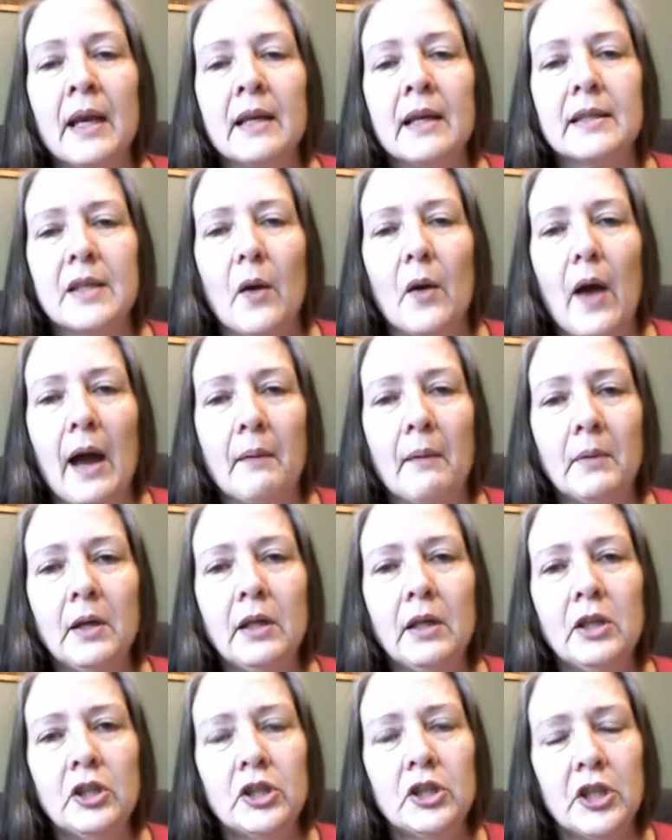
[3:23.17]
So I'm
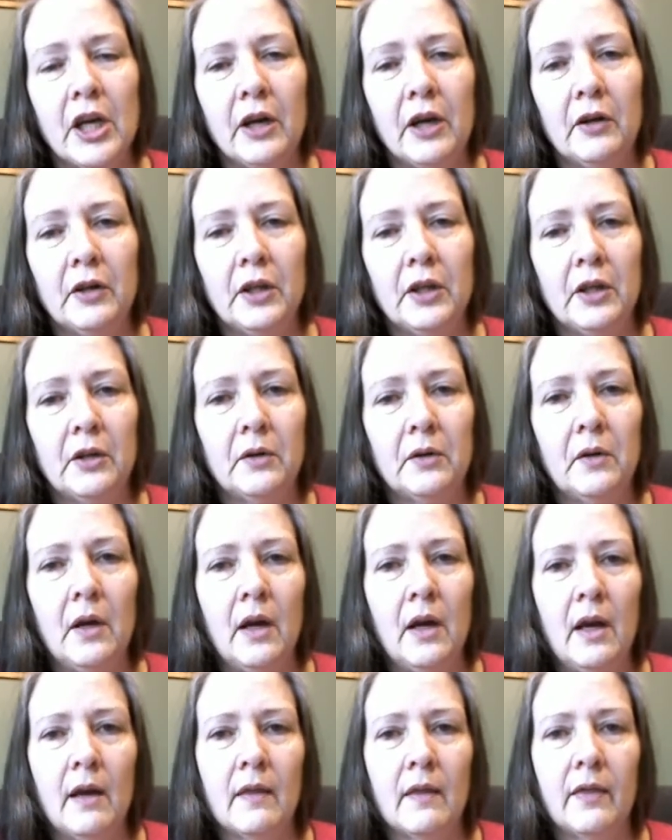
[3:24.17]
going to show you
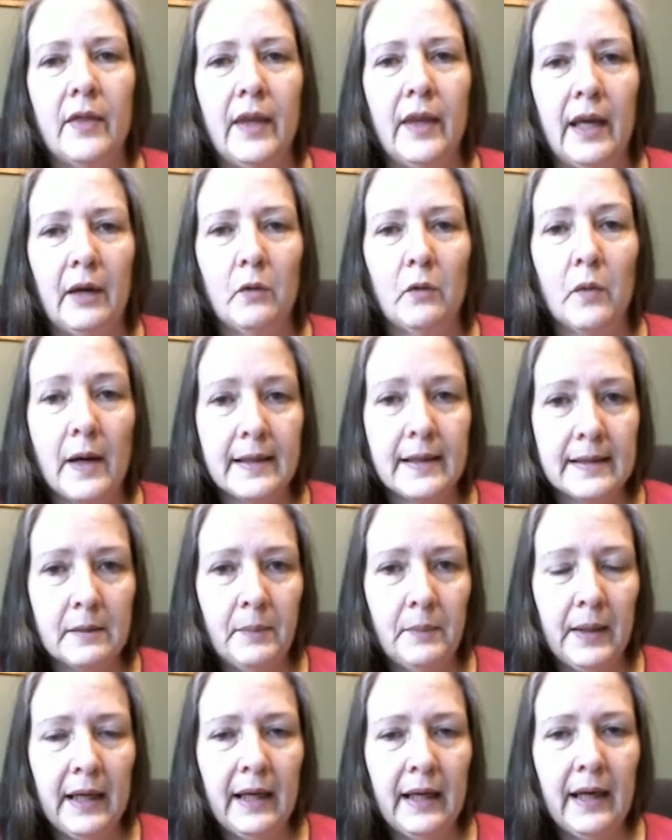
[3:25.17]
the
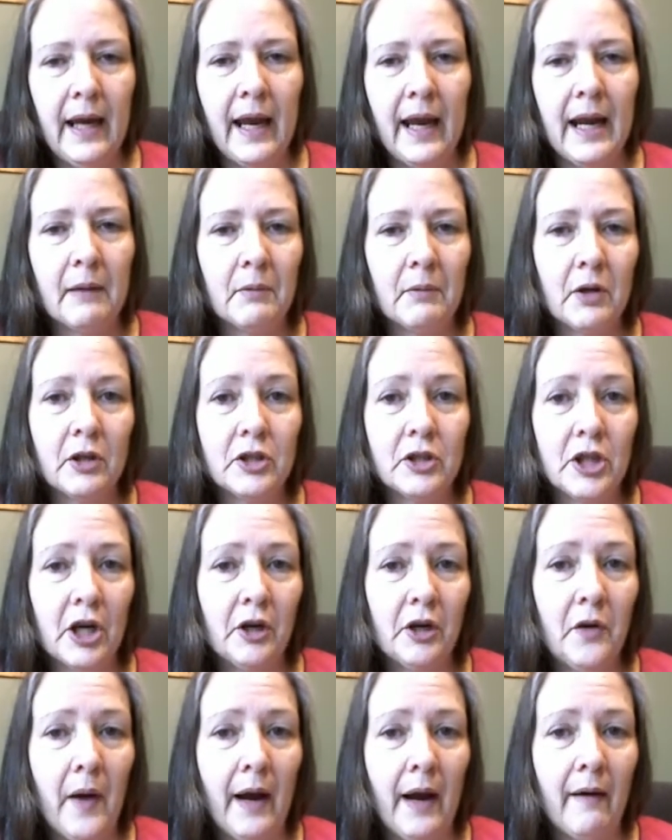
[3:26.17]
recipe, and I'm going to show
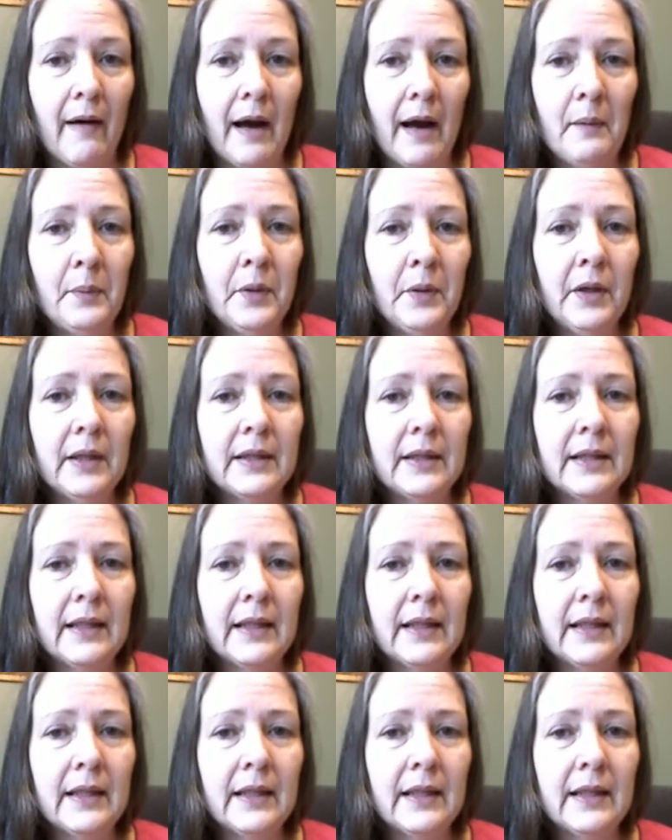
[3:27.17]
you how I put it